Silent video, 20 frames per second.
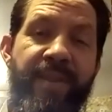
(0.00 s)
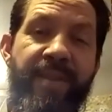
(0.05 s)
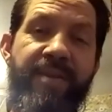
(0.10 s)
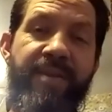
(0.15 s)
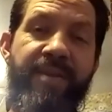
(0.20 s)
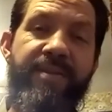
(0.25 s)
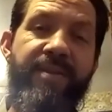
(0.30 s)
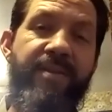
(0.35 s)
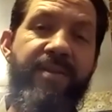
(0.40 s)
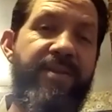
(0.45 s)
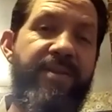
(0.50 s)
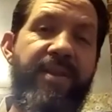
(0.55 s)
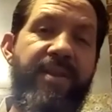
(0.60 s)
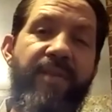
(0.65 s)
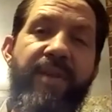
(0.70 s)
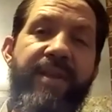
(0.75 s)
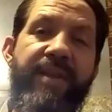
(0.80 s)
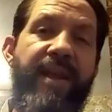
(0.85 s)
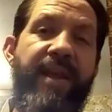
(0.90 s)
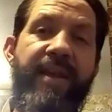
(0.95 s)
So
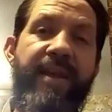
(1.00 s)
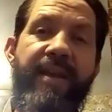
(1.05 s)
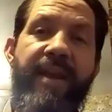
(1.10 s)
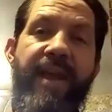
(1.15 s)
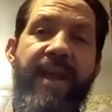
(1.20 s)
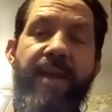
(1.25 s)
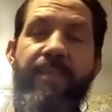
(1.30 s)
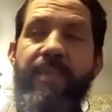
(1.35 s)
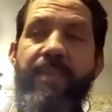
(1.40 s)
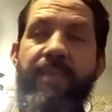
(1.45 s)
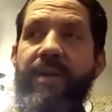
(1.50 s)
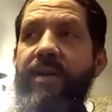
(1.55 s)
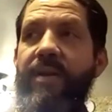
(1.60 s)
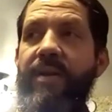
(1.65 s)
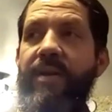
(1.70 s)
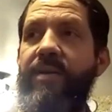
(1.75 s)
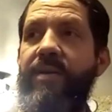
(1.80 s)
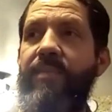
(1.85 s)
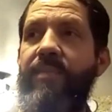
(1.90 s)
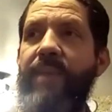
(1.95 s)
stuff like that can happen.
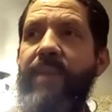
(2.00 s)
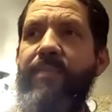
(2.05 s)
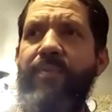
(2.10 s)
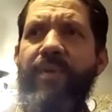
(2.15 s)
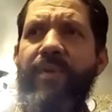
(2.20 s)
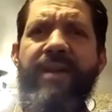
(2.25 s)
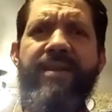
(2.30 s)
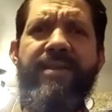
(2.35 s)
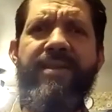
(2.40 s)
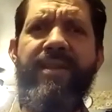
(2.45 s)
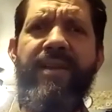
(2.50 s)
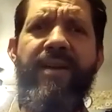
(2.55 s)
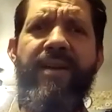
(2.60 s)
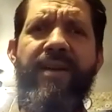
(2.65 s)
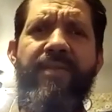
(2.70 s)
My apprentice